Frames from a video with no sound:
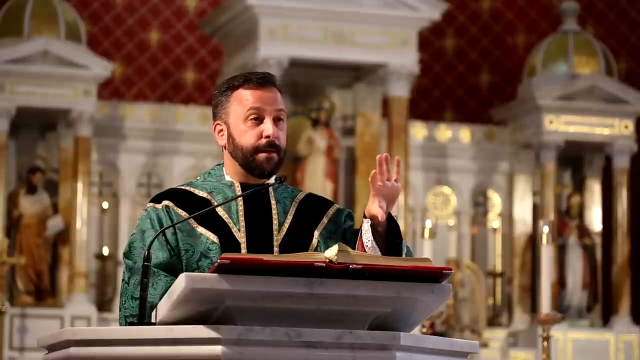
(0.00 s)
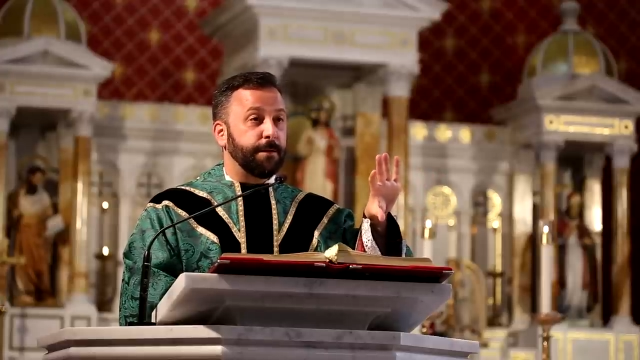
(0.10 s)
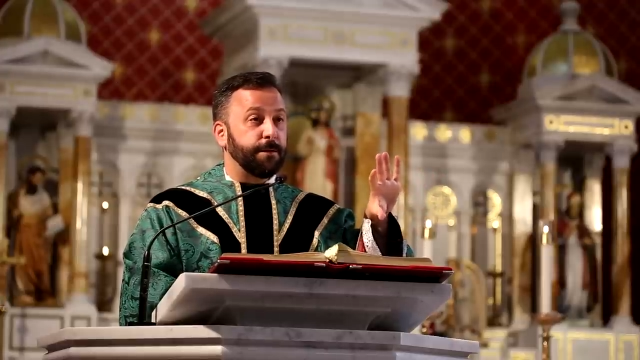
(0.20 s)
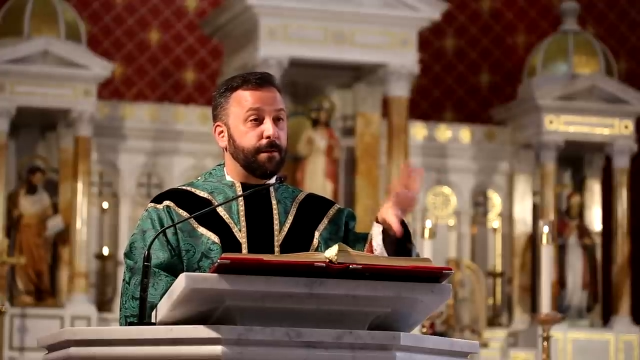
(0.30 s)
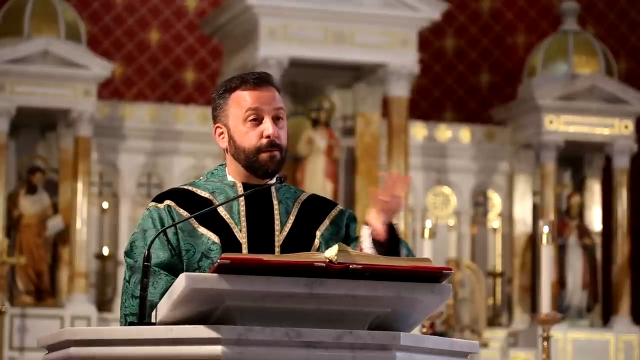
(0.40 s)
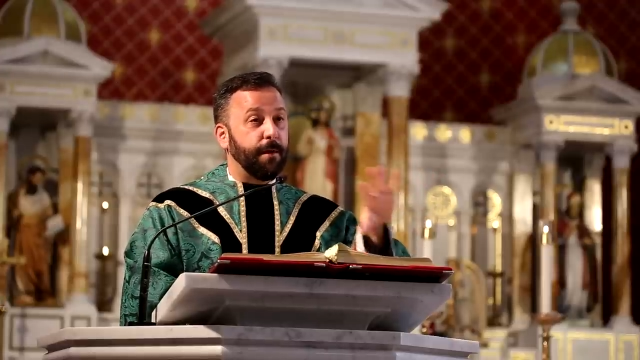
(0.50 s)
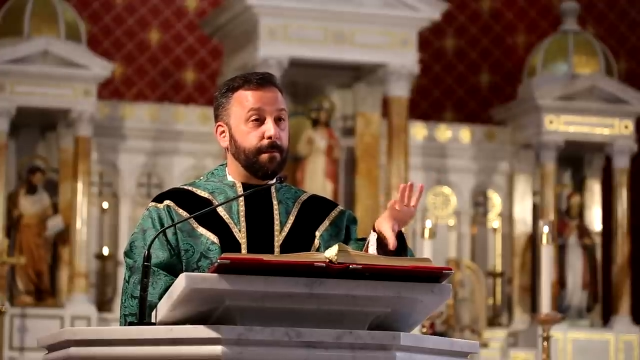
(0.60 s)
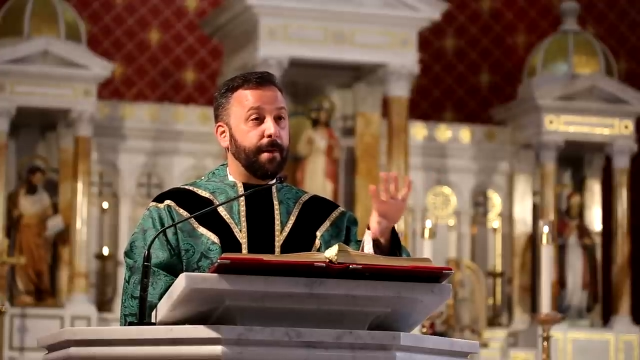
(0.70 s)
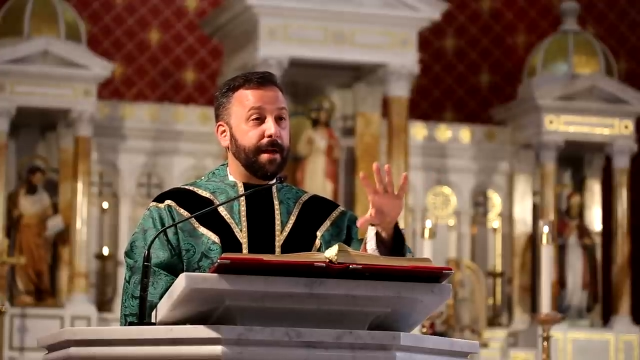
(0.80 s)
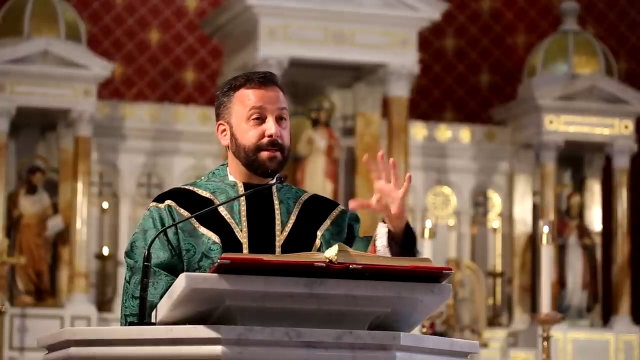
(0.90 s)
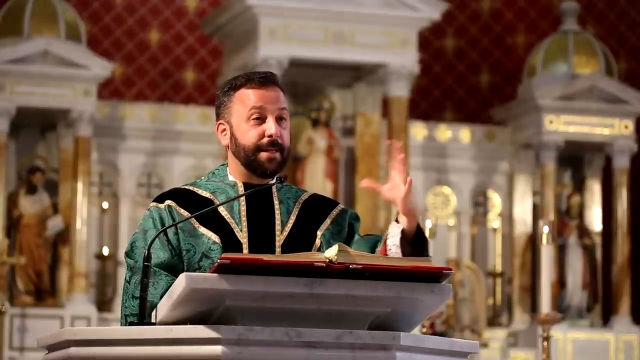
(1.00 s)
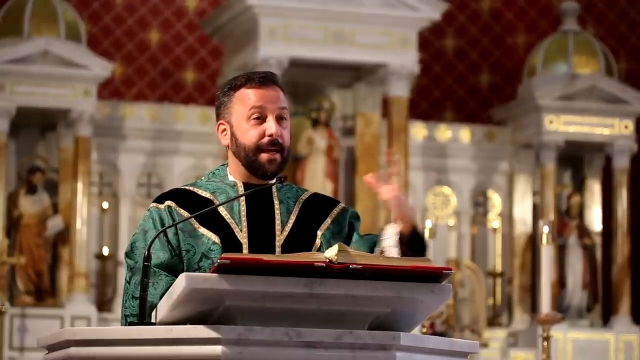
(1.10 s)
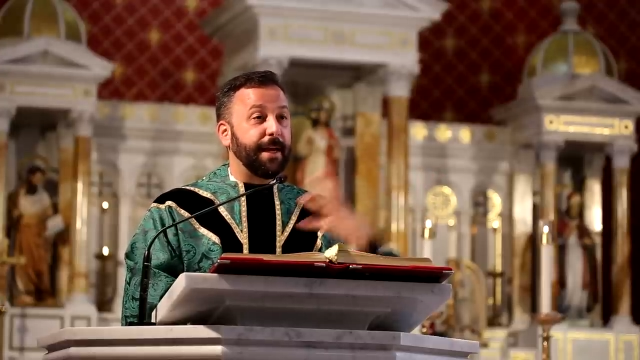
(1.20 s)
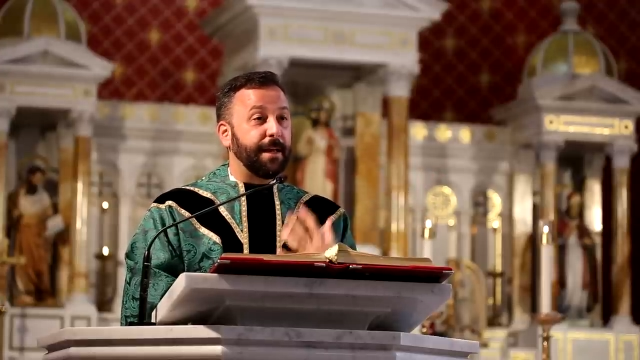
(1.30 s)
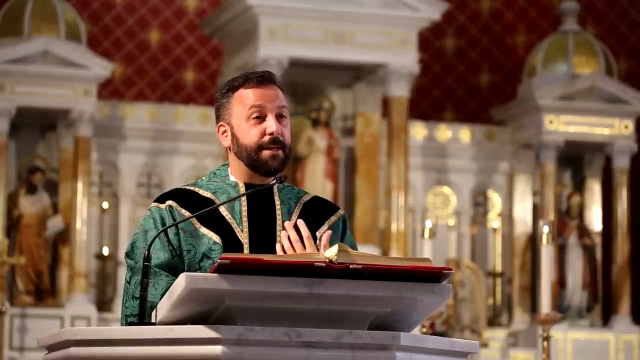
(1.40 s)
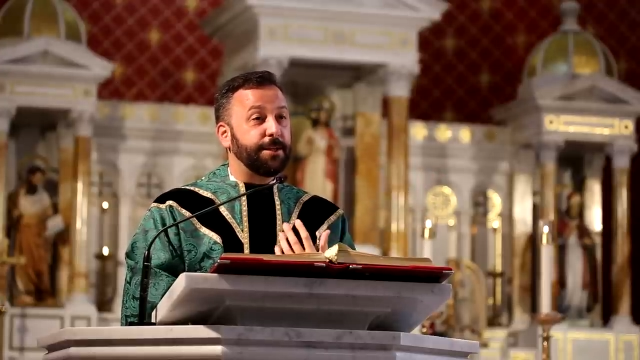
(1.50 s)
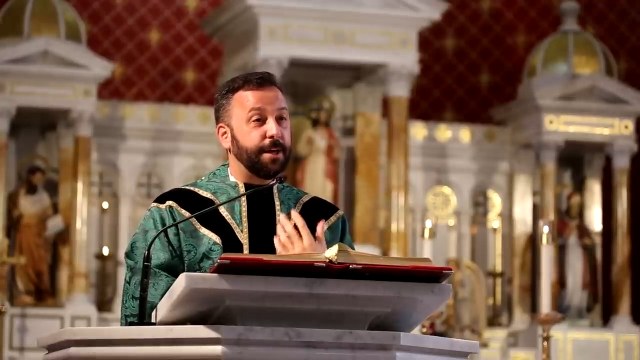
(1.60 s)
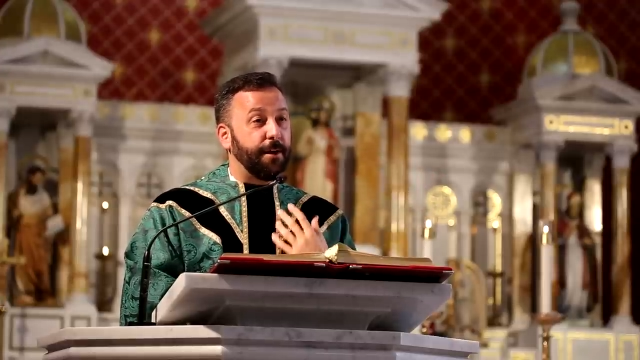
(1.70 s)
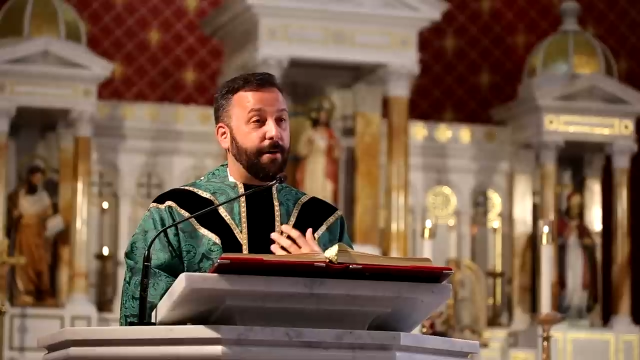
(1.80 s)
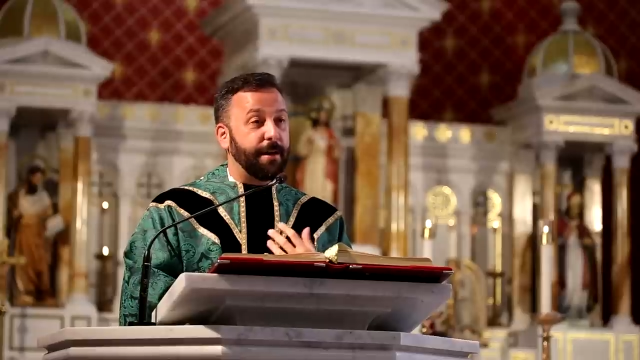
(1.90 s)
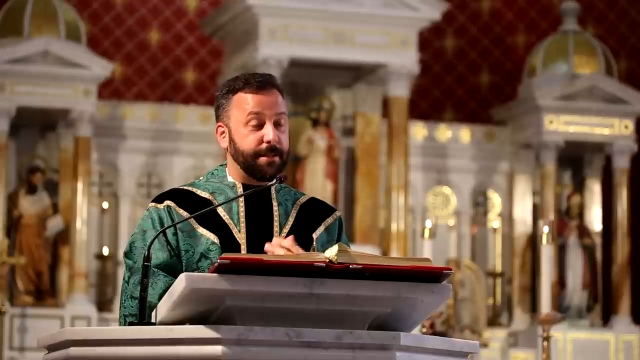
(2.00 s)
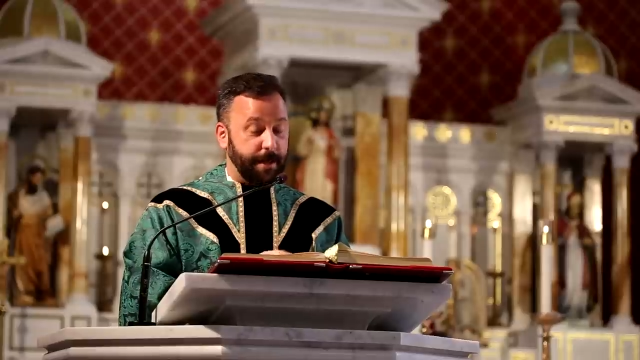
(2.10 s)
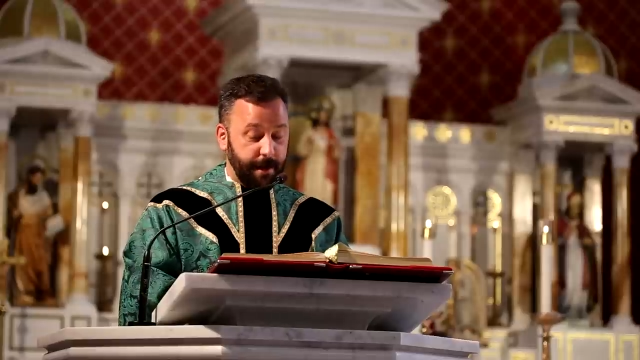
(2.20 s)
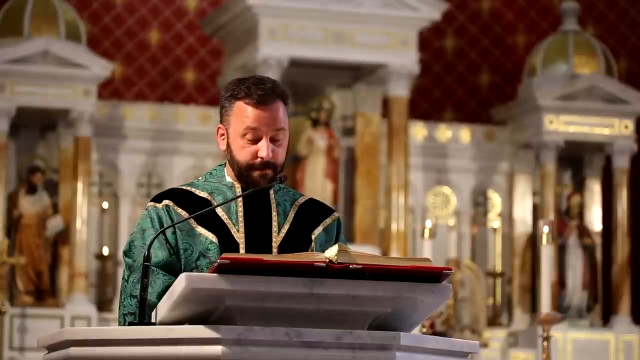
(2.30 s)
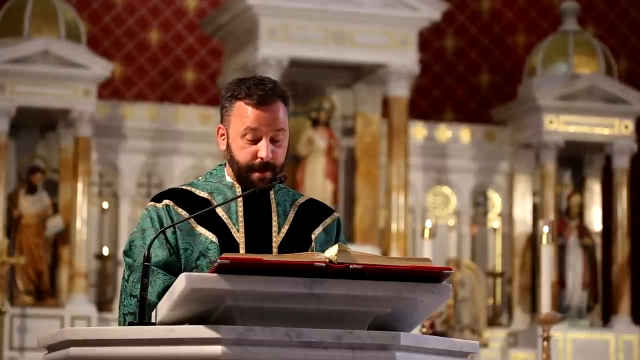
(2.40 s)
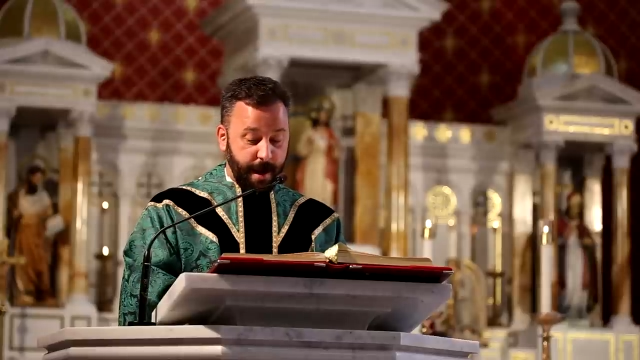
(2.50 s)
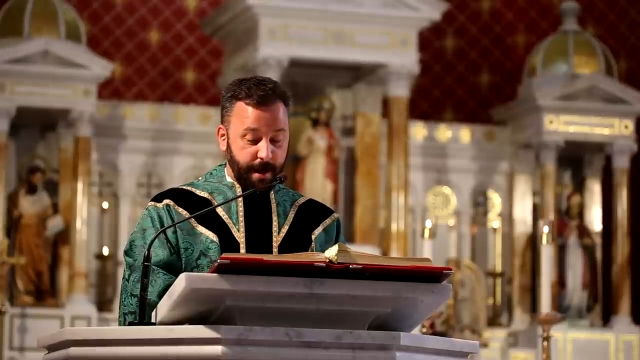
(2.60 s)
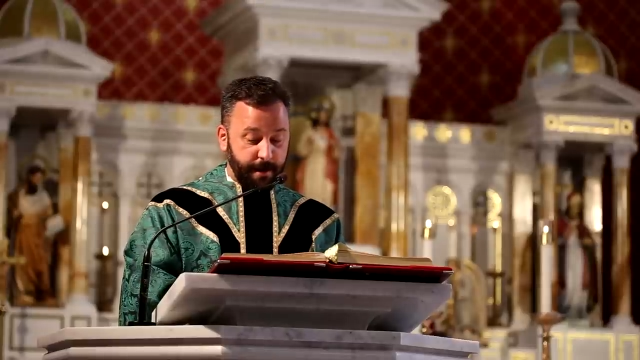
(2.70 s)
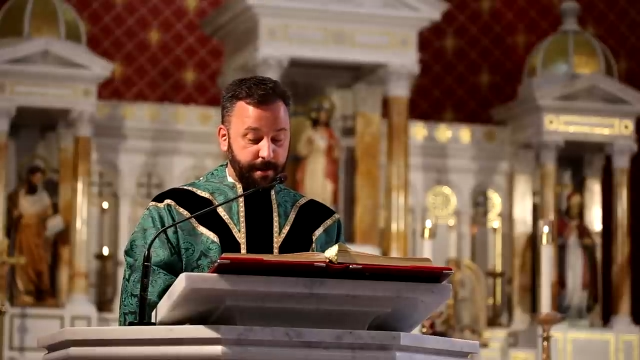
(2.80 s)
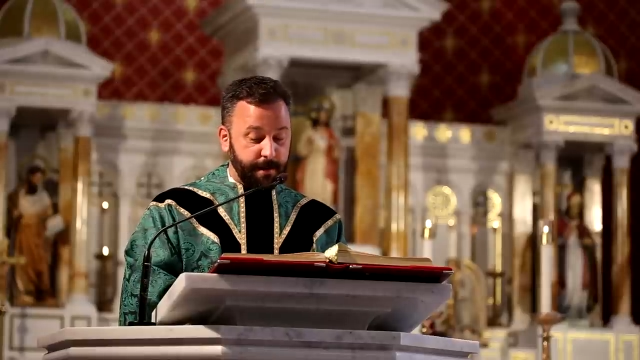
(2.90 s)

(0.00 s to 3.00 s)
so that we might take in the generosity of God.